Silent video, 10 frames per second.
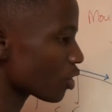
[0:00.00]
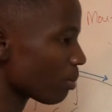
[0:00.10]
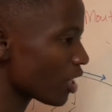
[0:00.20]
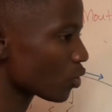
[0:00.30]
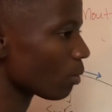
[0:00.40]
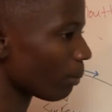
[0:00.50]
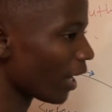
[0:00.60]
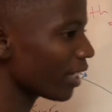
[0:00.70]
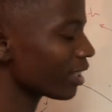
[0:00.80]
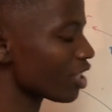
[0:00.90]
place
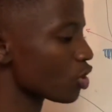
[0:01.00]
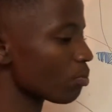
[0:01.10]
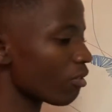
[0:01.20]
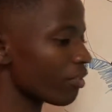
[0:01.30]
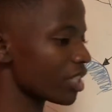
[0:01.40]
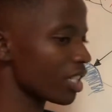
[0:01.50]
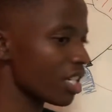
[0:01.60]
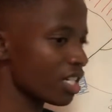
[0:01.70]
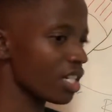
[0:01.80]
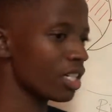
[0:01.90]
whereby there's more
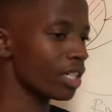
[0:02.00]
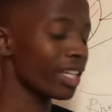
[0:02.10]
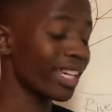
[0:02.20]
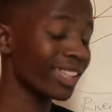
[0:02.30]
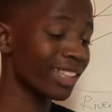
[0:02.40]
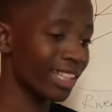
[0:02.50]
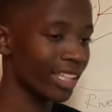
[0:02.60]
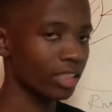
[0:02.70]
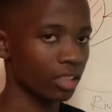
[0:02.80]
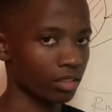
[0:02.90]
vegetation in the
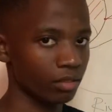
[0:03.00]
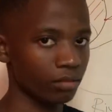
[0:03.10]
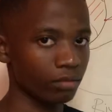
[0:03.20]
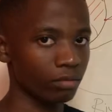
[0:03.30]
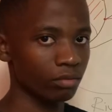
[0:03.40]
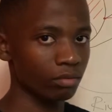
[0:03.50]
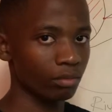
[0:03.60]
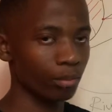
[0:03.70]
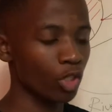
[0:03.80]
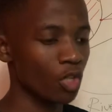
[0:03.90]
land,
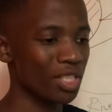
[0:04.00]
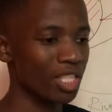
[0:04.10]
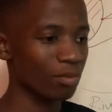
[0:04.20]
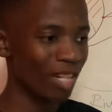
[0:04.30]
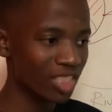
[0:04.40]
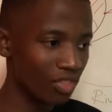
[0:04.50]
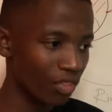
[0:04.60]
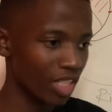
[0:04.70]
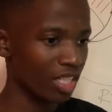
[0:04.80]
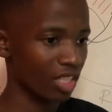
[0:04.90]
because there's much
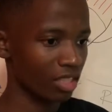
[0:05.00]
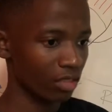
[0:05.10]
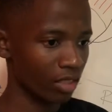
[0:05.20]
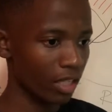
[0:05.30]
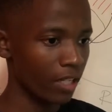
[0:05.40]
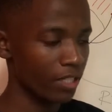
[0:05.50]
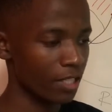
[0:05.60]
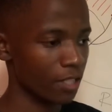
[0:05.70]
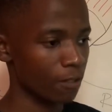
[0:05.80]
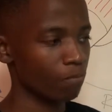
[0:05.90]
friction. Okay,
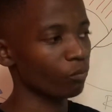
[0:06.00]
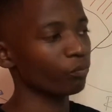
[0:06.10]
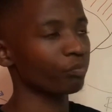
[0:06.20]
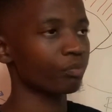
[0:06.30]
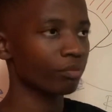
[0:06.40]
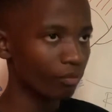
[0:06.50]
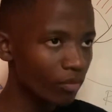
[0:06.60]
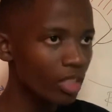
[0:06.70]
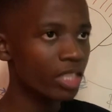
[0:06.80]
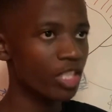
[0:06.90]
yes,
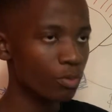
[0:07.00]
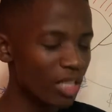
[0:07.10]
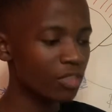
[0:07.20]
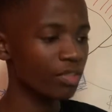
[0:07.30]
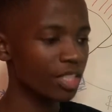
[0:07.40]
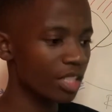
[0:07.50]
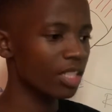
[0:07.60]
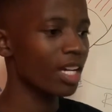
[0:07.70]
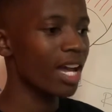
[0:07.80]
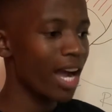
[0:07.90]
there's much friction
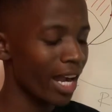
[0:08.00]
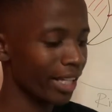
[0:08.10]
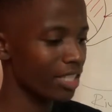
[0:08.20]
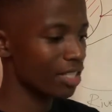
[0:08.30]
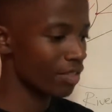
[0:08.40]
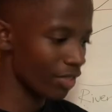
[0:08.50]
against the